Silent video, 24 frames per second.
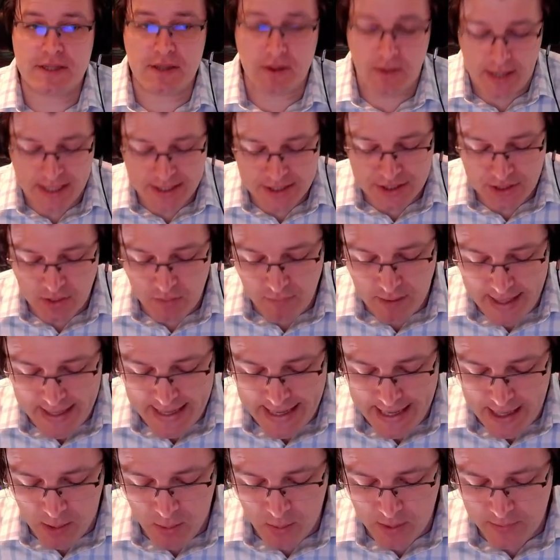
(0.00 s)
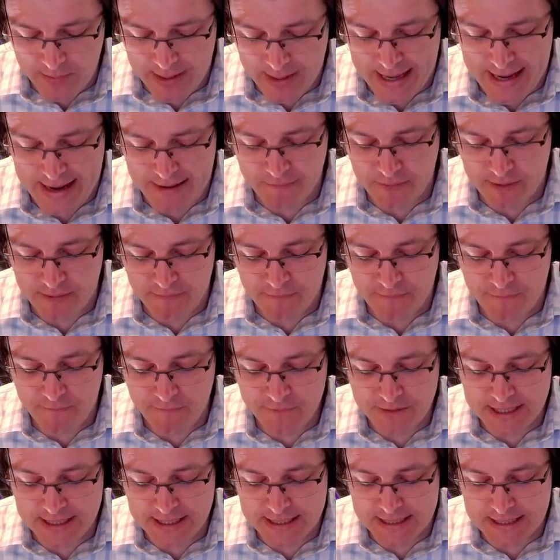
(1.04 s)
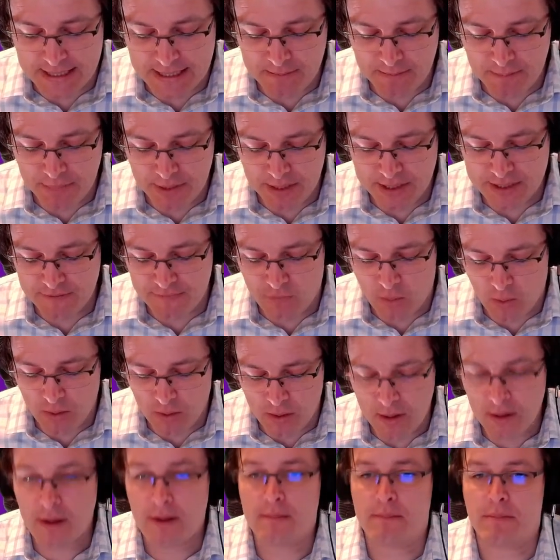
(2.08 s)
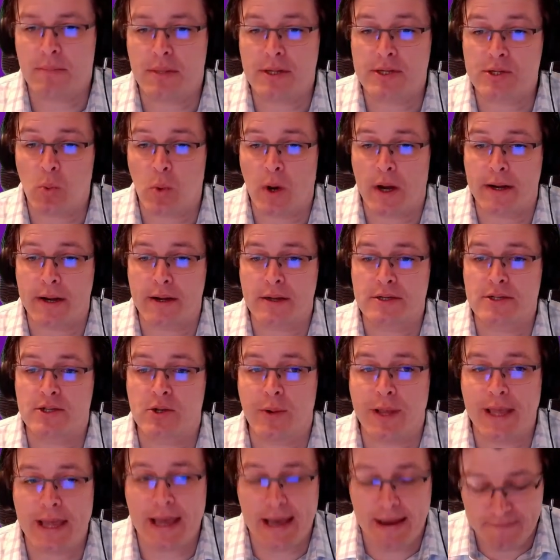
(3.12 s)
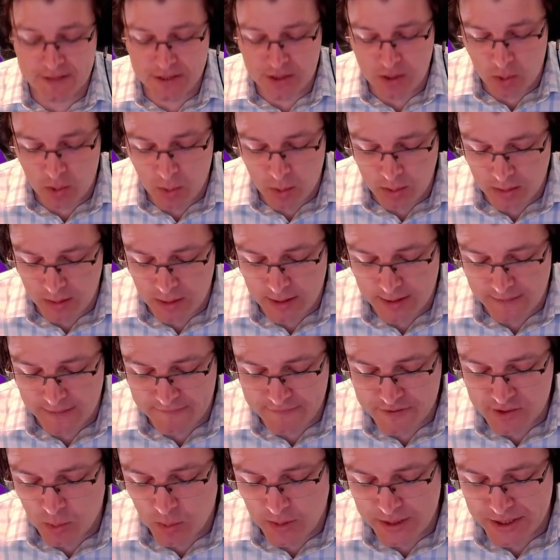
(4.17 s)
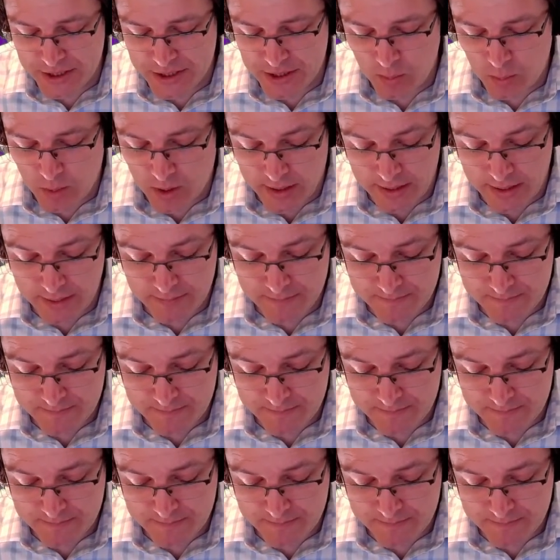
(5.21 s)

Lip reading: Okay, so right now, what do we have? We have 16 plus 4 plus 1. So we have a total of 21.